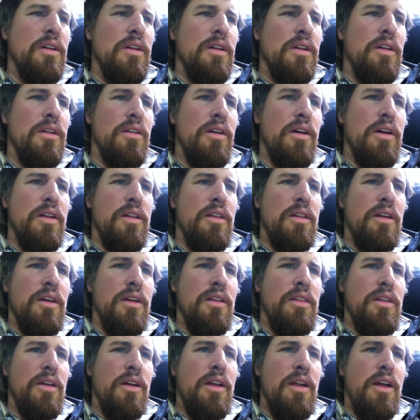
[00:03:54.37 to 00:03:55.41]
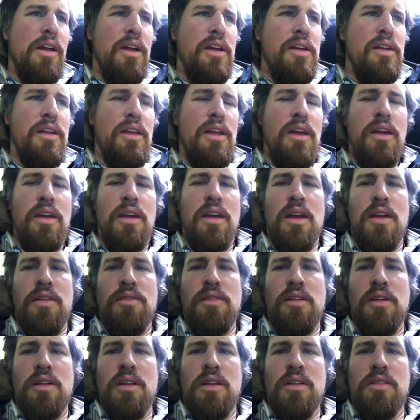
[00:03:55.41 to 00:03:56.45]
you know I I thought I I gave in.